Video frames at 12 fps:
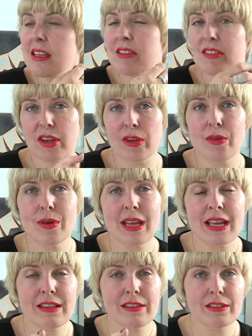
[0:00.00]
So
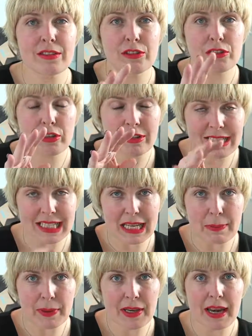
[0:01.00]
it's just
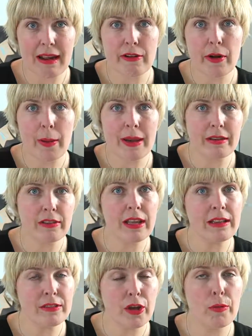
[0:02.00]
deep and narrow
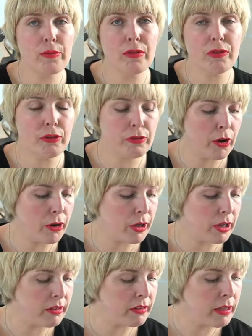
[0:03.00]
in terms of your
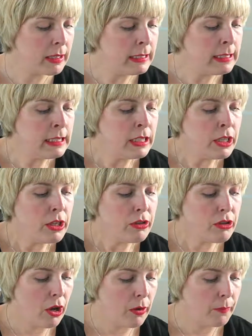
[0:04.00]
focus.
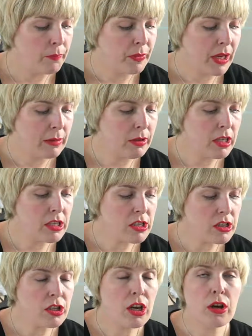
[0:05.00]
So I'm going to
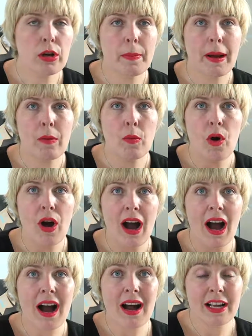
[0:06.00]
just talk about what
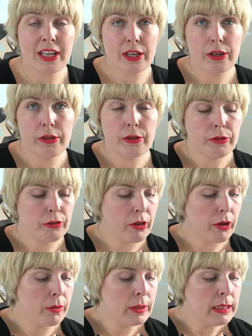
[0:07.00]
I use.
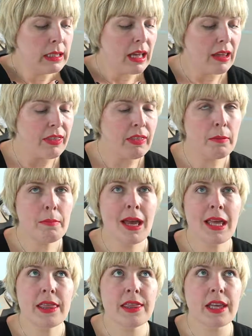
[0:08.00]
So I think the
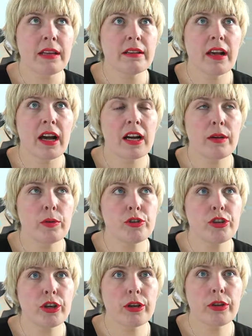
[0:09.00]
main things that I
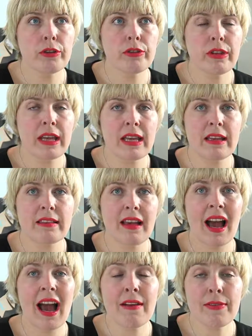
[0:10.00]
would use is,
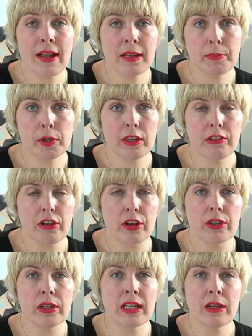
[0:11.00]
I have had a bullet
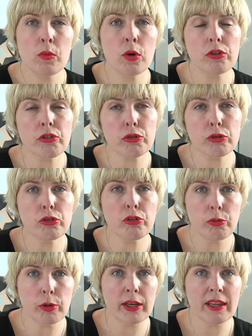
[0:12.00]
journal, and it was sort
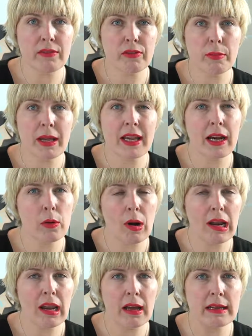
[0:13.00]
of working for me, and I
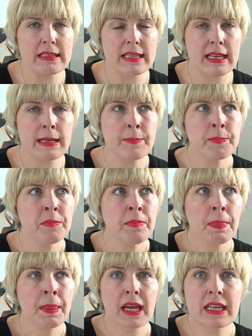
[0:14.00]
quite liked it,
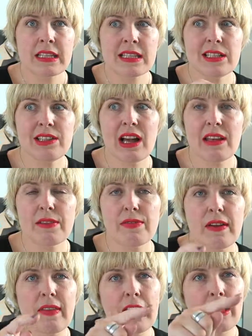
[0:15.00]
and I still like the
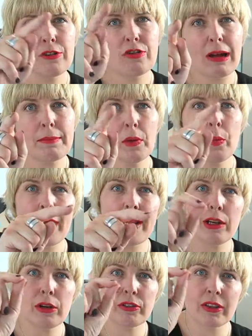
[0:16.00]
fact that I can track my
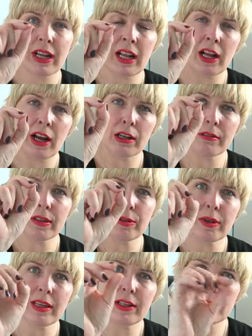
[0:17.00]
weight loss and I can colour in
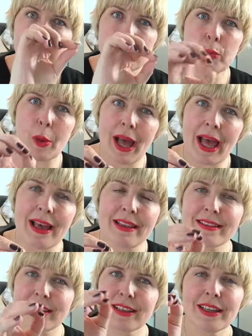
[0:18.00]
all the little
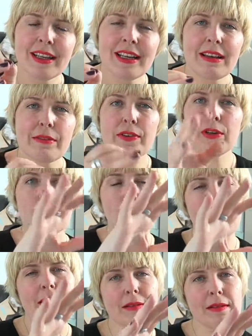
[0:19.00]
squares and feel
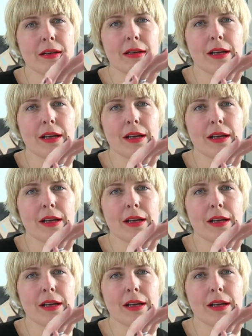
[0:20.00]
quite